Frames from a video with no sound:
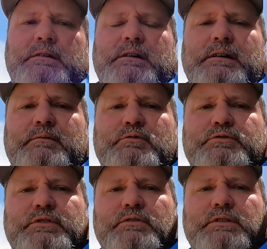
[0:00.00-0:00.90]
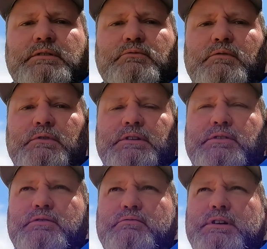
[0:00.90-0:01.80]
we'll show you what we
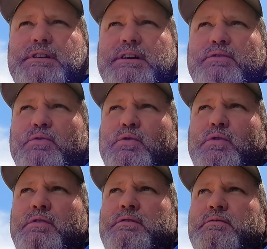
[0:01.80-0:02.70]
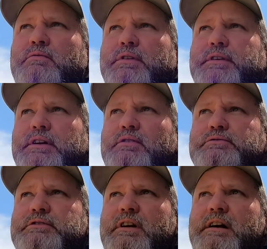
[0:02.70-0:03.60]
do with that ore with the
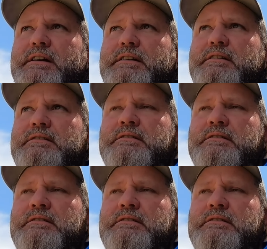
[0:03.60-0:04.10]
gold strike,